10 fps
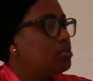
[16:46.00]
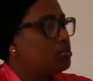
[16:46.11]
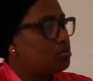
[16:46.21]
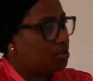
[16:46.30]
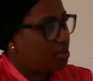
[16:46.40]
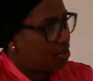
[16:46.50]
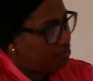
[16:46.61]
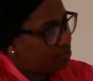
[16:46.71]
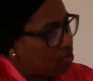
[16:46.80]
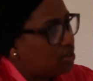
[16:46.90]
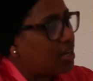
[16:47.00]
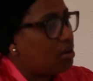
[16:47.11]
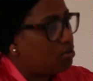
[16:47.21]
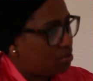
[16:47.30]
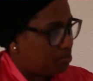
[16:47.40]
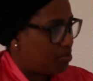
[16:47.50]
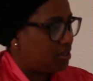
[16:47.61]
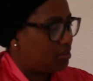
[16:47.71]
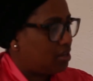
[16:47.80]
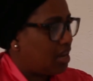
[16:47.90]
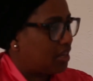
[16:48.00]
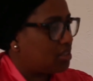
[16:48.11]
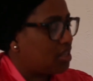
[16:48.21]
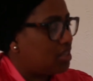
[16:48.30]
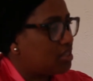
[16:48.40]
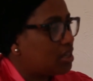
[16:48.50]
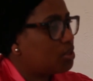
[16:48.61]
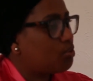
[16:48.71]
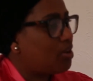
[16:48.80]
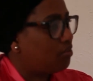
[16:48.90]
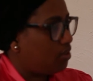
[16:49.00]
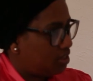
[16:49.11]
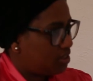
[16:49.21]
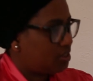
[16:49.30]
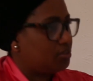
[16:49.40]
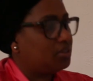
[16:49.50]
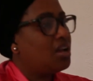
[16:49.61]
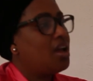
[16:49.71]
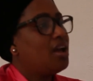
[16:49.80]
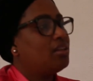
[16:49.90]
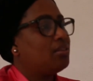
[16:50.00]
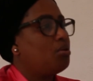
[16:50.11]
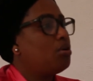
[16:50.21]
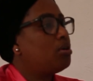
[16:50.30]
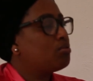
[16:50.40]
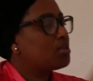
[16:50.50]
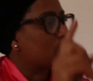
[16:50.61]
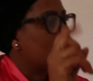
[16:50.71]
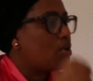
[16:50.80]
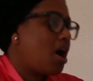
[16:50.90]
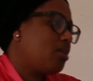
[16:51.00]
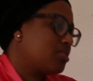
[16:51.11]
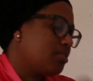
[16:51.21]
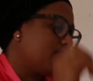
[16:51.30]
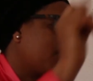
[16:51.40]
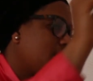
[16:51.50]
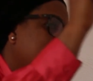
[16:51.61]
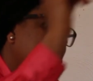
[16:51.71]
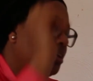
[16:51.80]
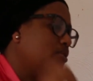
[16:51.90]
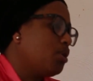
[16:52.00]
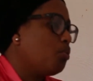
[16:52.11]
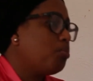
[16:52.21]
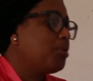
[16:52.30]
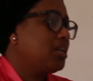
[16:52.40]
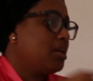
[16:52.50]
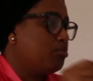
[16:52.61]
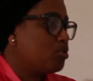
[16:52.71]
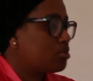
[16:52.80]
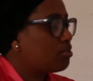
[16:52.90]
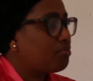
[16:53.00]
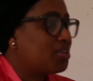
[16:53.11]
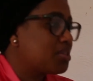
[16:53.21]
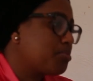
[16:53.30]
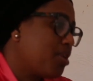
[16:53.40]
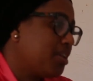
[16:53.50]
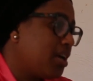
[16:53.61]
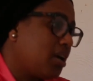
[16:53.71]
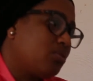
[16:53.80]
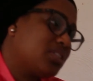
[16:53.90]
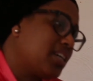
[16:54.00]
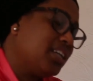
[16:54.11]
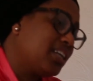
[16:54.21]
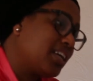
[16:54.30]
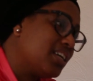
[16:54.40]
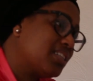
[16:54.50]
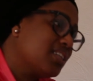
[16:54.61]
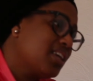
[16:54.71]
to give to their husband, like their sexual relation, they'll always go out and find another woman. And most of these men, they are not educated